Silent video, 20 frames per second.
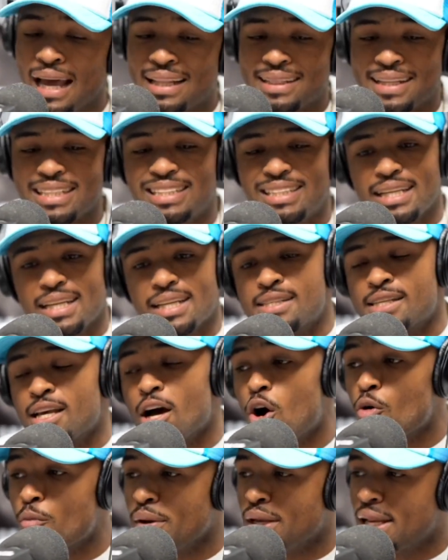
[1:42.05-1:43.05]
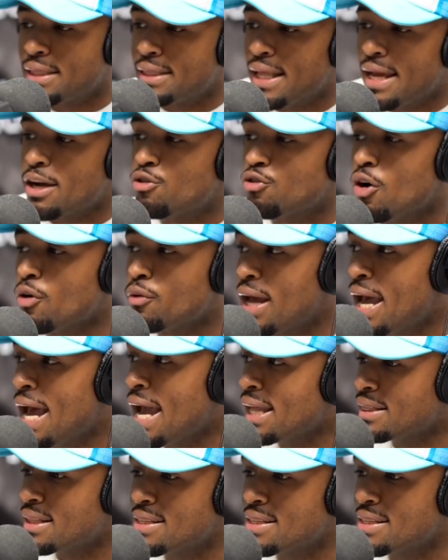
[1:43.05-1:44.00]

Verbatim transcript: They should have told me that they grow to hate